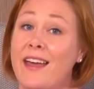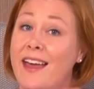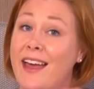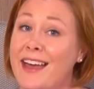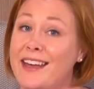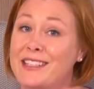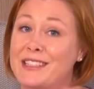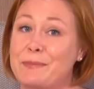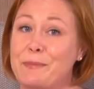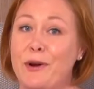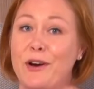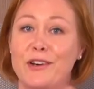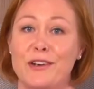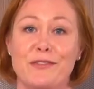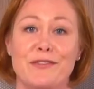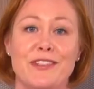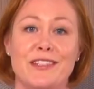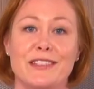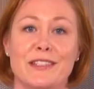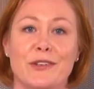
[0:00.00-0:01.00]
As part
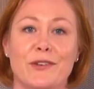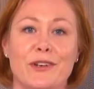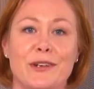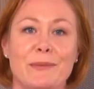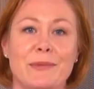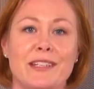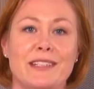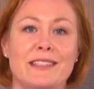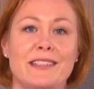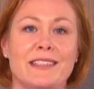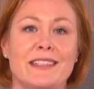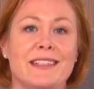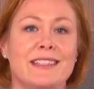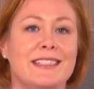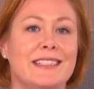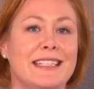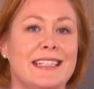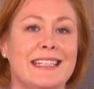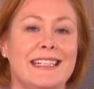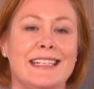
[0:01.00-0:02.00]
of these agreements,
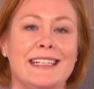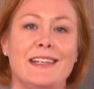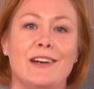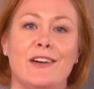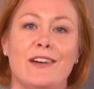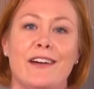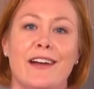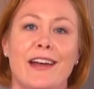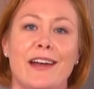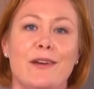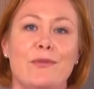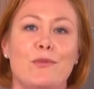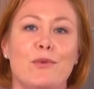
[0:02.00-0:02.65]
CERA